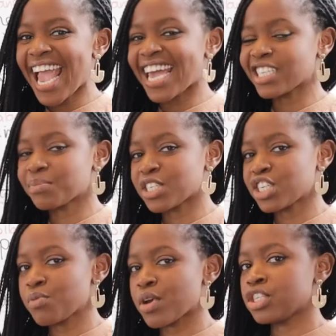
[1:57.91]
and
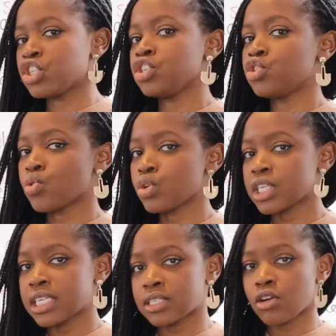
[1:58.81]
especially when George
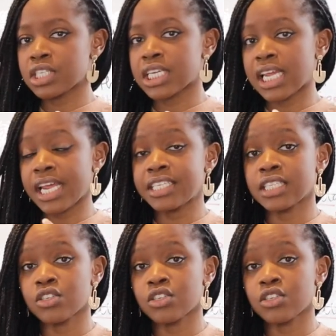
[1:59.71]
is articulating